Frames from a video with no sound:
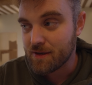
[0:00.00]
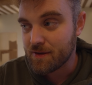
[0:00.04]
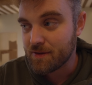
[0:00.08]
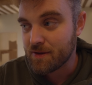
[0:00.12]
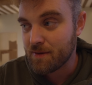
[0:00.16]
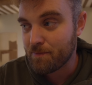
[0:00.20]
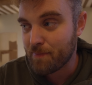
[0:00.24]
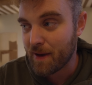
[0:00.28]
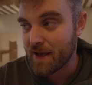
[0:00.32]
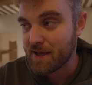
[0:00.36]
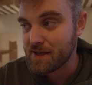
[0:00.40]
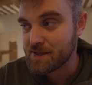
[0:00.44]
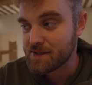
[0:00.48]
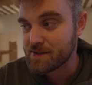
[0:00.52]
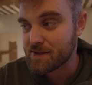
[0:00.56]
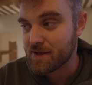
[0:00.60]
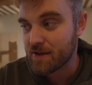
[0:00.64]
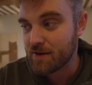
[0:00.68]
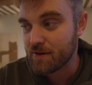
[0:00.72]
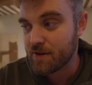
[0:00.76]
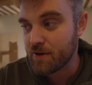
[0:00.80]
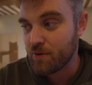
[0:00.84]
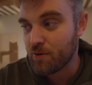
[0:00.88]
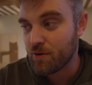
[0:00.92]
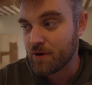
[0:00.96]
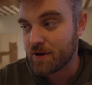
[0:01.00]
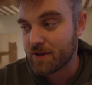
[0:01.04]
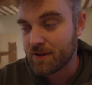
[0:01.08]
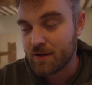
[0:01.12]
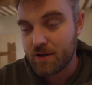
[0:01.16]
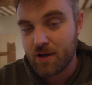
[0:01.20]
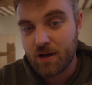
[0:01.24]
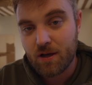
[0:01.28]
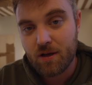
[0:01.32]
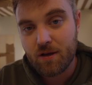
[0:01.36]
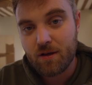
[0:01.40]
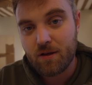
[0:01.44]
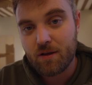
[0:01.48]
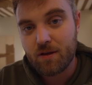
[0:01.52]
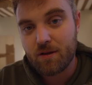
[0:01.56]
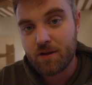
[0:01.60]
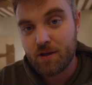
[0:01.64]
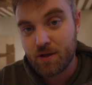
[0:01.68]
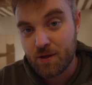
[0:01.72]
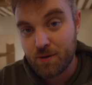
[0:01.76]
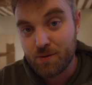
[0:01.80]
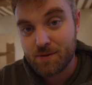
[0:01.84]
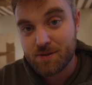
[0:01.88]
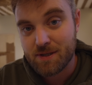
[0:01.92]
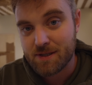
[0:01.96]
The base that the organ
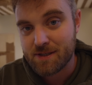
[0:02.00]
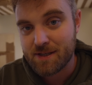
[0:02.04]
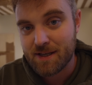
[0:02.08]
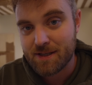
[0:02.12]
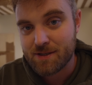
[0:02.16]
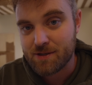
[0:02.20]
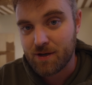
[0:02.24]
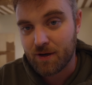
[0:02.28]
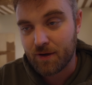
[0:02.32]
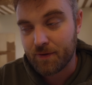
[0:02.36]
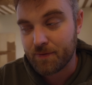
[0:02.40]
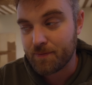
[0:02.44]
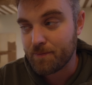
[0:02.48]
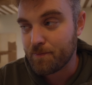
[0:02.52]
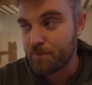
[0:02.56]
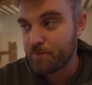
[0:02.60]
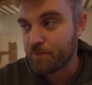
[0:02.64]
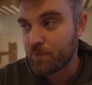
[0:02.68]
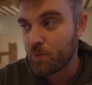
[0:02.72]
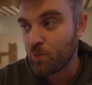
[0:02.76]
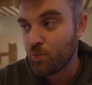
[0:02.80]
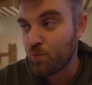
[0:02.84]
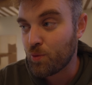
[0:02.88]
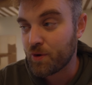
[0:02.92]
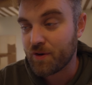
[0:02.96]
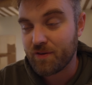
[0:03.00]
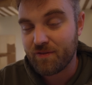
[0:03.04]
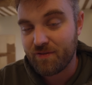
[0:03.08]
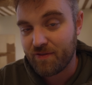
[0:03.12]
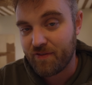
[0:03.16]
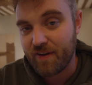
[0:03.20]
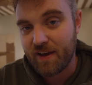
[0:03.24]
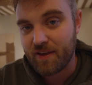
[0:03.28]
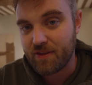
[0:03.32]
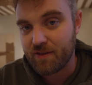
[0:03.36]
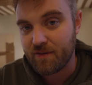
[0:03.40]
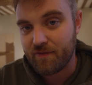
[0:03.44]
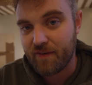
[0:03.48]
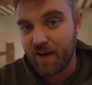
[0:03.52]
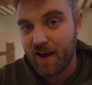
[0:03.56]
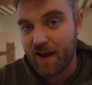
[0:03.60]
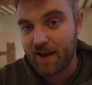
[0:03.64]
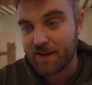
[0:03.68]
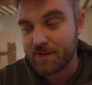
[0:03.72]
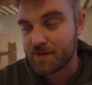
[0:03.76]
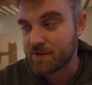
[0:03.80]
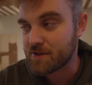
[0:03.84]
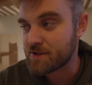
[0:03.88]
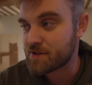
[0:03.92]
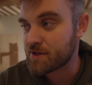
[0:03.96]
used to sit on wouldn't fit in the
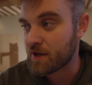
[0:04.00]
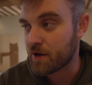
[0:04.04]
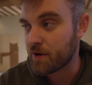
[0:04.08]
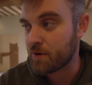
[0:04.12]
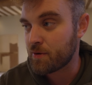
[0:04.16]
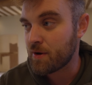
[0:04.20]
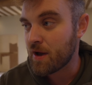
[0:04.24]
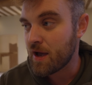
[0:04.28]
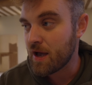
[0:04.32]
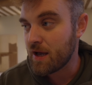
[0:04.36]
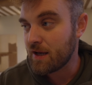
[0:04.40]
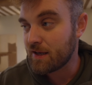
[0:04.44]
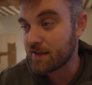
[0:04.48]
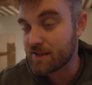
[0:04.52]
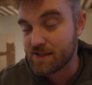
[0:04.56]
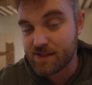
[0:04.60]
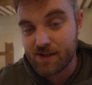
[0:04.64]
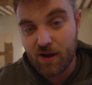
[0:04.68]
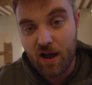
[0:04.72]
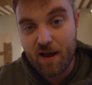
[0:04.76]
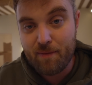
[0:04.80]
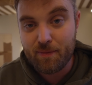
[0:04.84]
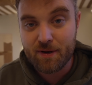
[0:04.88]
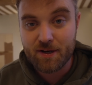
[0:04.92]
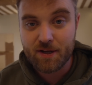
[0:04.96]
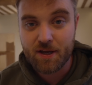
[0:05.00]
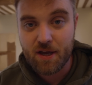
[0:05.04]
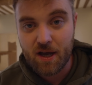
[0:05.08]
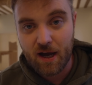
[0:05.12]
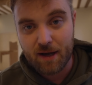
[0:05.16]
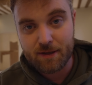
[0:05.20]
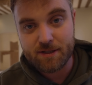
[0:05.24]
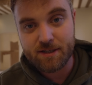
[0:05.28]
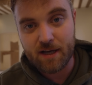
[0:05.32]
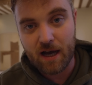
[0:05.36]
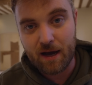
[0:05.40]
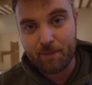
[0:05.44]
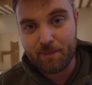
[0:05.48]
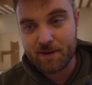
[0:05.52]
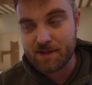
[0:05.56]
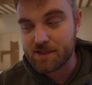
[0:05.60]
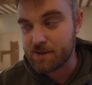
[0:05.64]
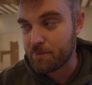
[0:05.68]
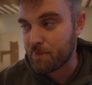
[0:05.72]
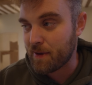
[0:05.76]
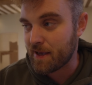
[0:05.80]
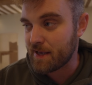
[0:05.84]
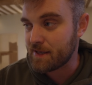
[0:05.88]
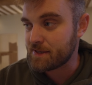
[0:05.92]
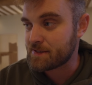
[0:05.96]
van, so Simon cut it up into
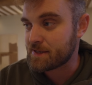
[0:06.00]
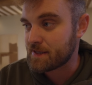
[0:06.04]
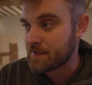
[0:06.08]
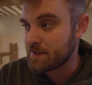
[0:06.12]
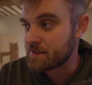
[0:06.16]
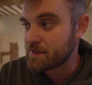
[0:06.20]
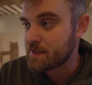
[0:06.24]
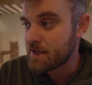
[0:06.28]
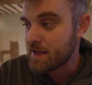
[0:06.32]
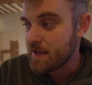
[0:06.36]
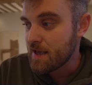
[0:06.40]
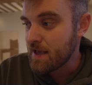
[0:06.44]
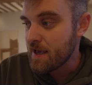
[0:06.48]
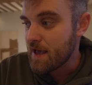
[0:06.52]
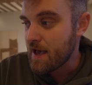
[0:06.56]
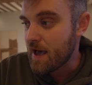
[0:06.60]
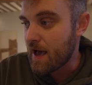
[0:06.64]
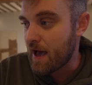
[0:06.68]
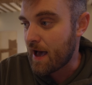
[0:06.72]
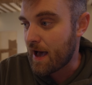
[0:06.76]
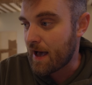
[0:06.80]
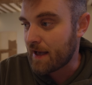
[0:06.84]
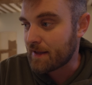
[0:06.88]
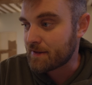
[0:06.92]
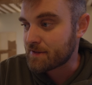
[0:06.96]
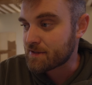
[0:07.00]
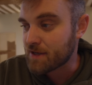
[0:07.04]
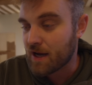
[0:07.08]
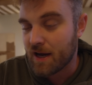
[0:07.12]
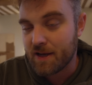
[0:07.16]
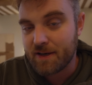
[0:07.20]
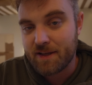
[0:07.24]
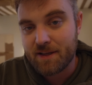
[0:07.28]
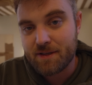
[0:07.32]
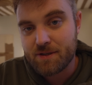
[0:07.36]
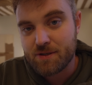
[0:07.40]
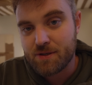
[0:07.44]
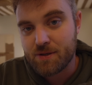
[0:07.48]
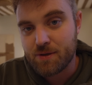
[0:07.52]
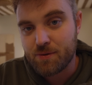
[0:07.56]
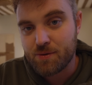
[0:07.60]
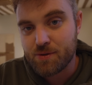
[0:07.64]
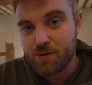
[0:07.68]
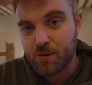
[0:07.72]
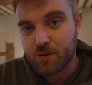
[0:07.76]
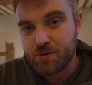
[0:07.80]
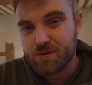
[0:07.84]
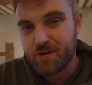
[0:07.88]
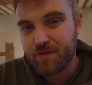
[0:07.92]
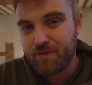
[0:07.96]
pieces, and I need to
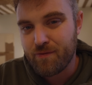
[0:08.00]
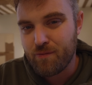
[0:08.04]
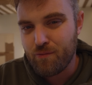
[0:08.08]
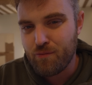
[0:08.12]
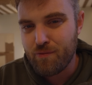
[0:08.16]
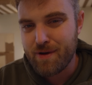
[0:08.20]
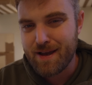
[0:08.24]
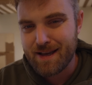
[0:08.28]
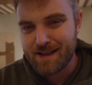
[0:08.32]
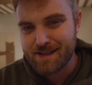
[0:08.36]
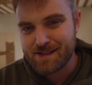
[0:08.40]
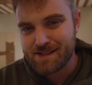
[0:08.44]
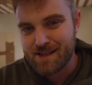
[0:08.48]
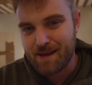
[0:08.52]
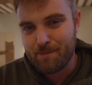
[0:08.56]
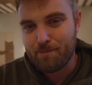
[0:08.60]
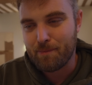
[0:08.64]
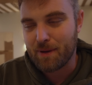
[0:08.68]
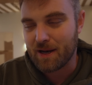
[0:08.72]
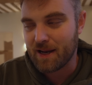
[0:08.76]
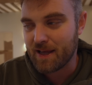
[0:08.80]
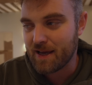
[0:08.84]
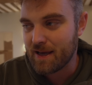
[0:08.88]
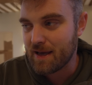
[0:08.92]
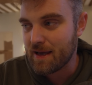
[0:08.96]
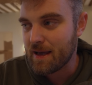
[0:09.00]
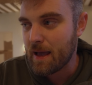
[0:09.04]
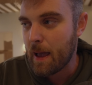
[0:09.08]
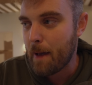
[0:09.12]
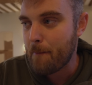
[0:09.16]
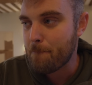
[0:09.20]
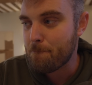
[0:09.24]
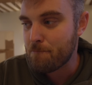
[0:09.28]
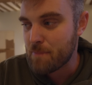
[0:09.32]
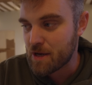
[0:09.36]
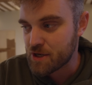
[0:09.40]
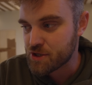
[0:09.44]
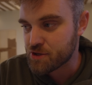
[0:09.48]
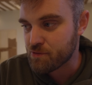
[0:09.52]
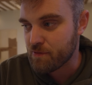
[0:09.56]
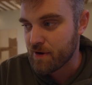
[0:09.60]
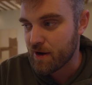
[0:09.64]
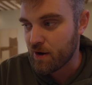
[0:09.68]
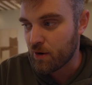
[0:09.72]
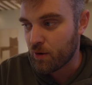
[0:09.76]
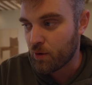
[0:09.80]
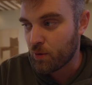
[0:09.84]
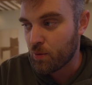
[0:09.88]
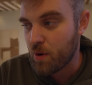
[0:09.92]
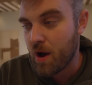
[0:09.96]
sort of reassemble it, measure it
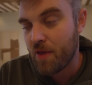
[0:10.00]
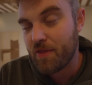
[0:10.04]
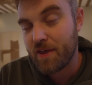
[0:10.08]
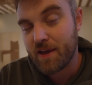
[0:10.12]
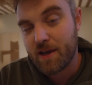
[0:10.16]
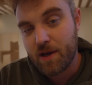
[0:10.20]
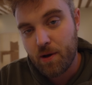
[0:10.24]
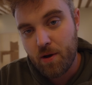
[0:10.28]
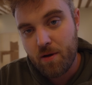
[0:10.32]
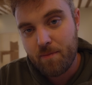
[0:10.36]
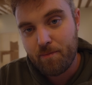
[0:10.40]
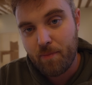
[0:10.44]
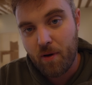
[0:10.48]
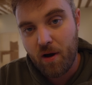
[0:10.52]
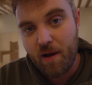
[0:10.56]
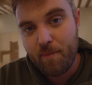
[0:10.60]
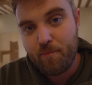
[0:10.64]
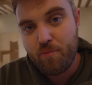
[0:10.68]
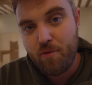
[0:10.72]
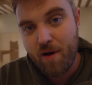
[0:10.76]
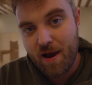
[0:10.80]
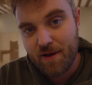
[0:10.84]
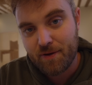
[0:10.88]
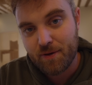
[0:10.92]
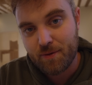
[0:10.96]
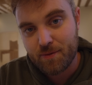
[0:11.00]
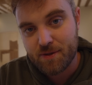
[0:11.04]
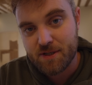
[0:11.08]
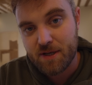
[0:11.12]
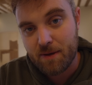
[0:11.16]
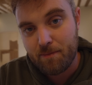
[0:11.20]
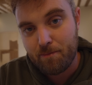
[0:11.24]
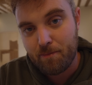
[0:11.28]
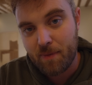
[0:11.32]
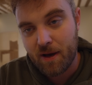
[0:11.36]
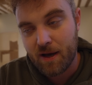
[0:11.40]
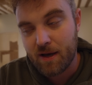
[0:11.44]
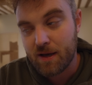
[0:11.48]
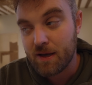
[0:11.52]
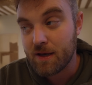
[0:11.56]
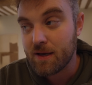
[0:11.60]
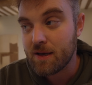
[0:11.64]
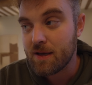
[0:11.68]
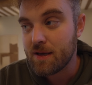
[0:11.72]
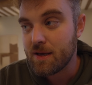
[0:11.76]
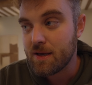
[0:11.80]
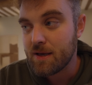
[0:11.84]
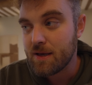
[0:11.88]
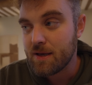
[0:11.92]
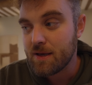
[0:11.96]
all, and then go and buy brand new timber
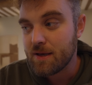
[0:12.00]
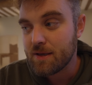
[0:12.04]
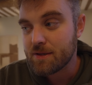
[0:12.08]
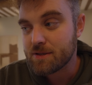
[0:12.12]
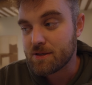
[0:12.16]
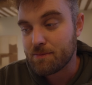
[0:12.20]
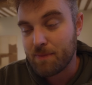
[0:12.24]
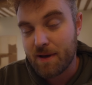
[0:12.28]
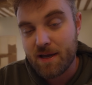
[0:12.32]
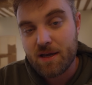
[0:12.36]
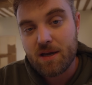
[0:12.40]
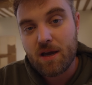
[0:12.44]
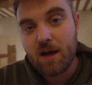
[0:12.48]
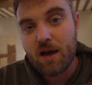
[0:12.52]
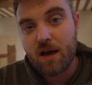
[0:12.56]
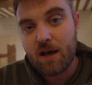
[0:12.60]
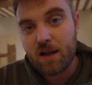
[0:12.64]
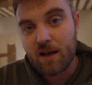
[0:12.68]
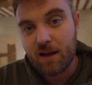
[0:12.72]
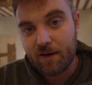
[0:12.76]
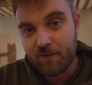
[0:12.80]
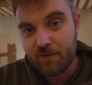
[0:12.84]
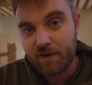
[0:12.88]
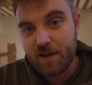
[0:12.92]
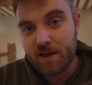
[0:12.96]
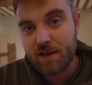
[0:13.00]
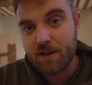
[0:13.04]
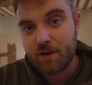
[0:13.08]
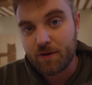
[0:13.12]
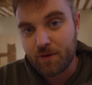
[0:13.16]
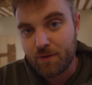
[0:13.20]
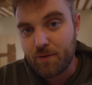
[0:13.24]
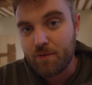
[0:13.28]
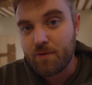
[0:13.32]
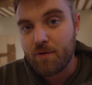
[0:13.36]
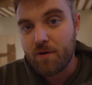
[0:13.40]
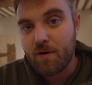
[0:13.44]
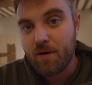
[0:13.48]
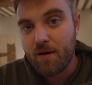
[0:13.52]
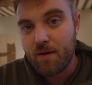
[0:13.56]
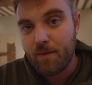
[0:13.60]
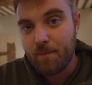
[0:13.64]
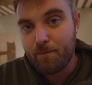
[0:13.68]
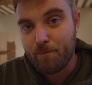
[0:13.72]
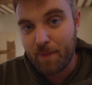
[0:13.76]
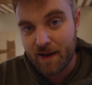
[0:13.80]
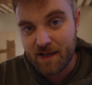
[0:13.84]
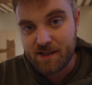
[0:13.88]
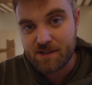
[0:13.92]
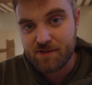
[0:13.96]
to make a lovely new
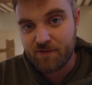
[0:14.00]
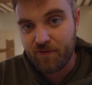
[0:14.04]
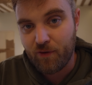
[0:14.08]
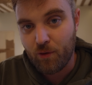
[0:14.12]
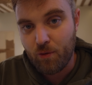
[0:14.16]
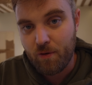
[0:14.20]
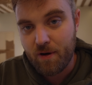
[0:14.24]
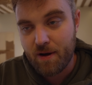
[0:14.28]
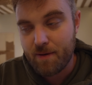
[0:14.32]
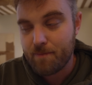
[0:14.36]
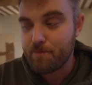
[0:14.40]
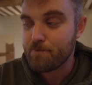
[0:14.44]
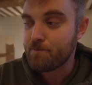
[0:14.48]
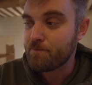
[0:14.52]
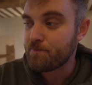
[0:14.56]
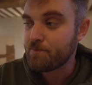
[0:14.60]
base for it.